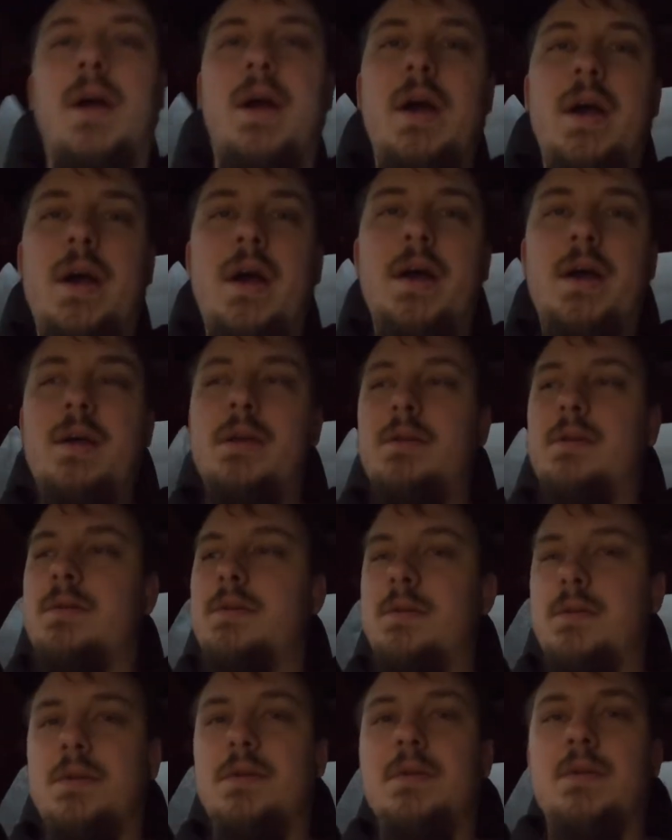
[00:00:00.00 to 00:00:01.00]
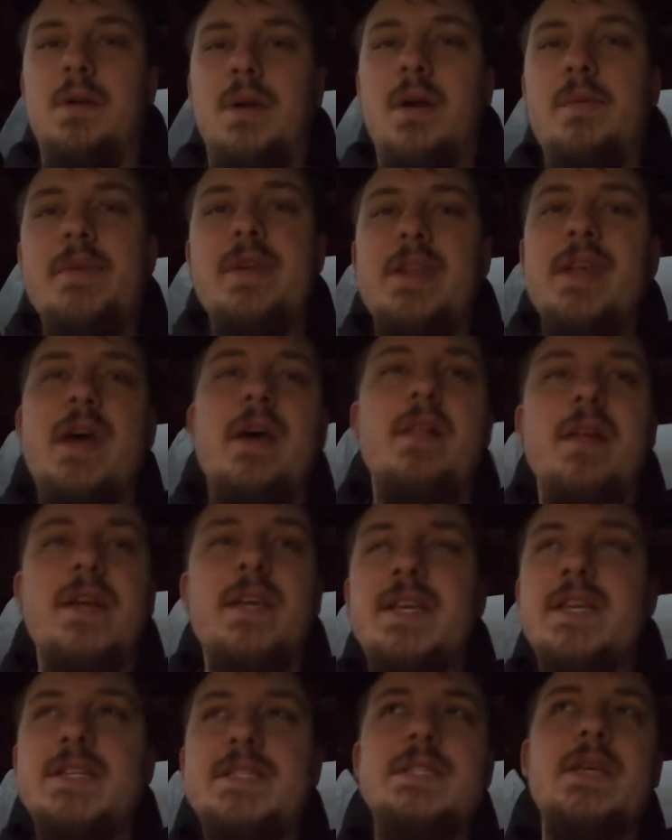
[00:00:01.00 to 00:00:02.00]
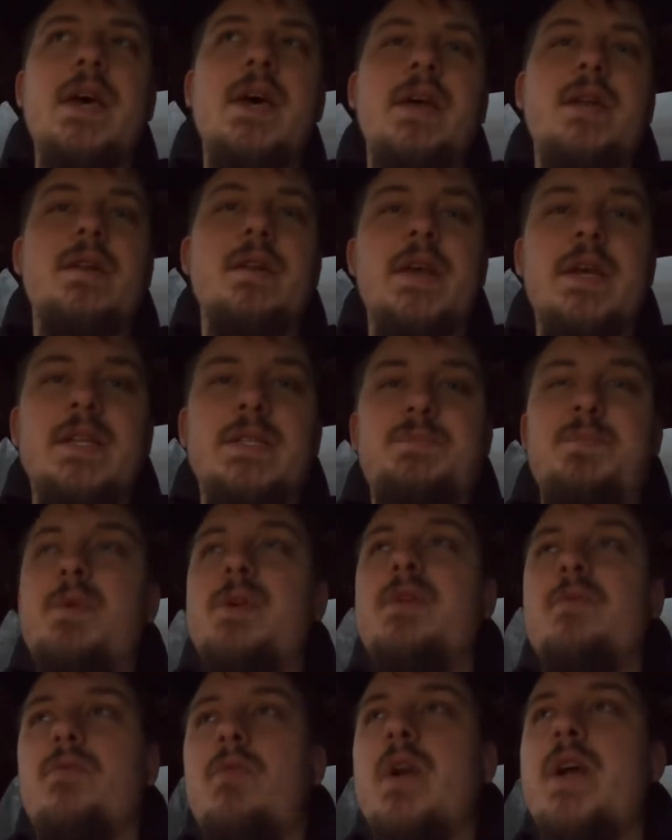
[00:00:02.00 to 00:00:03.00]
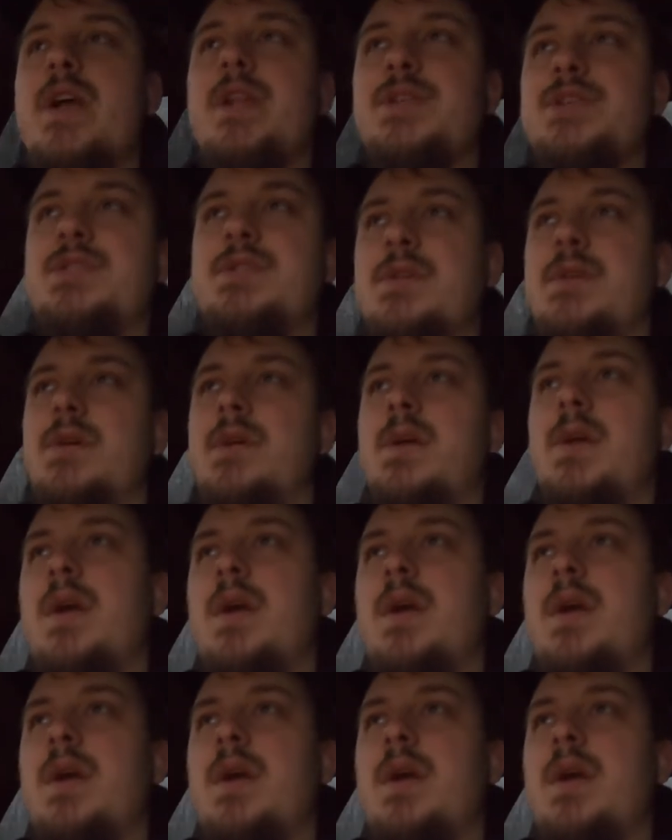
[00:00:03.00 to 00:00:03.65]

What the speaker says: I mean, yeah, like he said, it's pretty rich,